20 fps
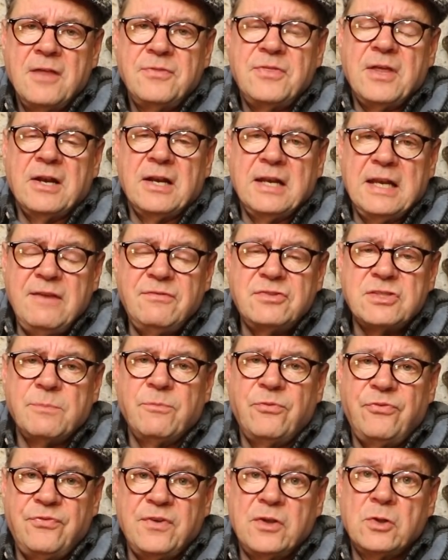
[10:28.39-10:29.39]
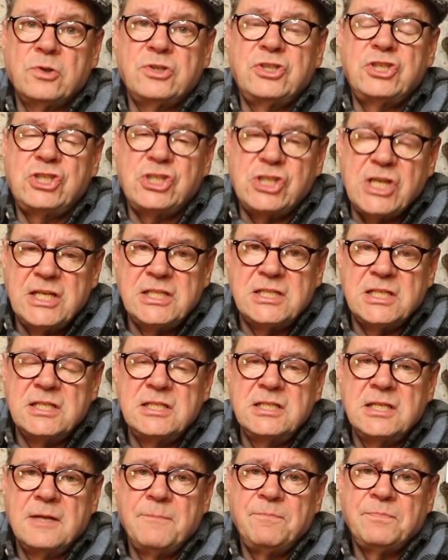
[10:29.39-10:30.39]
that leaves them feel
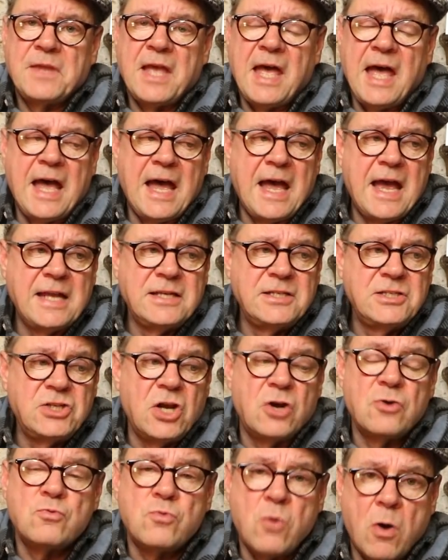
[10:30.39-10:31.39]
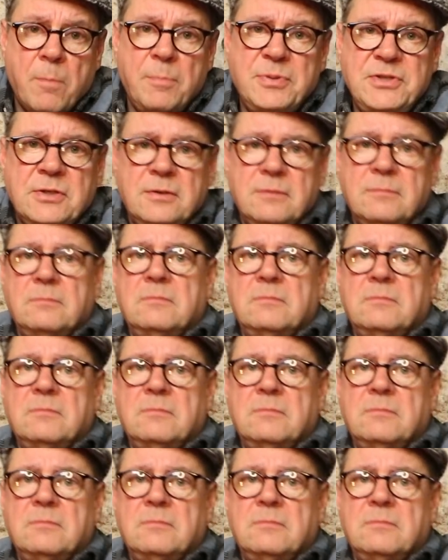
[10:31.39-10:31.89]
cheated and robbed.